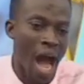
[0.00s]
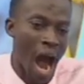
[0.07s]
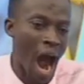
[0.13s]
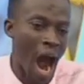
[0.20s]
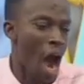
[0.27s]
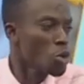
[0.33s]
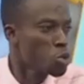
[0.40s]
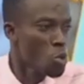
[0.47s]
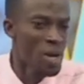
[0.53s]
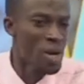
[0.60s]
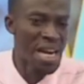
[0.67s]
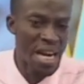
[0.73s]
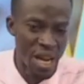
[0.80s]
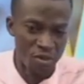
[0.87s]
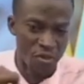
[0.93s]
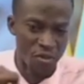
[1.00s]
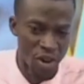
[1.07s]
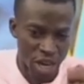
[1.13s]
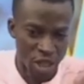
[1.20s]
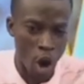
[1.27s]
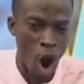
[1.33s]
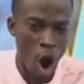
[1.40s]
How do we
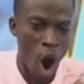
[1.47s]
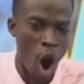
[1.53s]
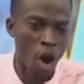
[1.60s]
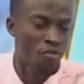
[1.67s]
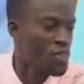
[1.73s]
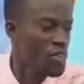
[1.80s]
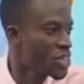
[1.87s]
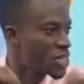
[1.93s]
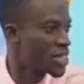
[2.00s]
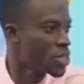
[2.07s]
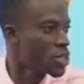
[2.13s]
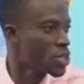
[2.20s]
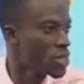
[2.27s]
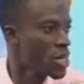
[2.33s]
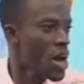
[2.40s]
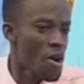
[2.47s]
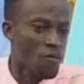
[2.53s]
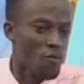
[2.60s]
leverage all these things